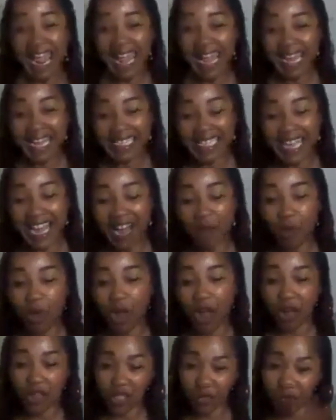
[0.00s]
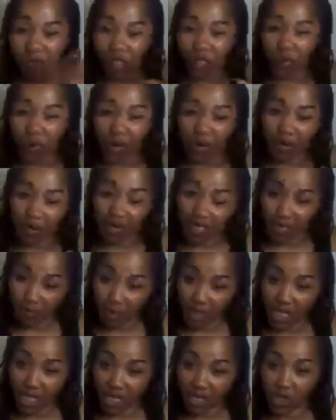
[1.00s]
And I will also be
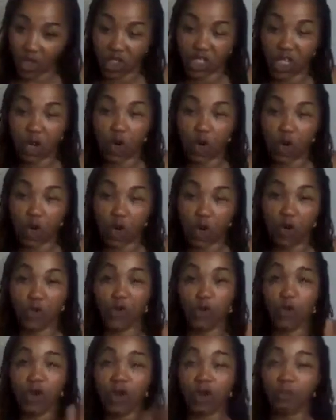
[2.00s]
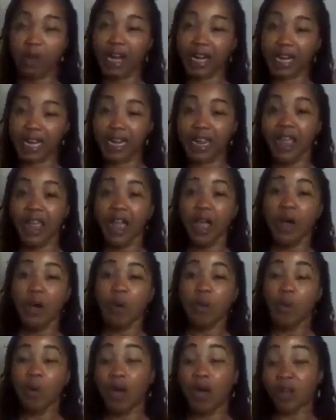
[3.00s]
doing this particular show, the One
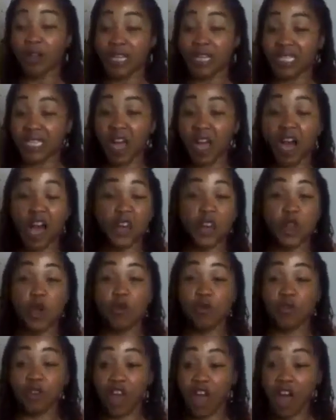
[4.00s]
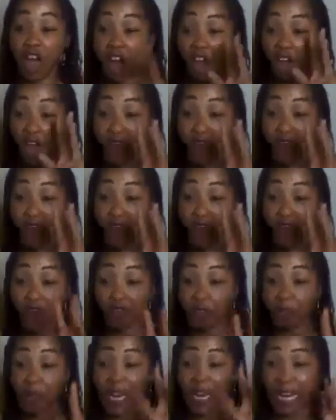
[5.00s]
Body Wellness audio
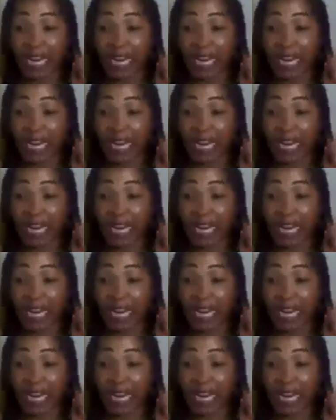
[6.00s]
blog,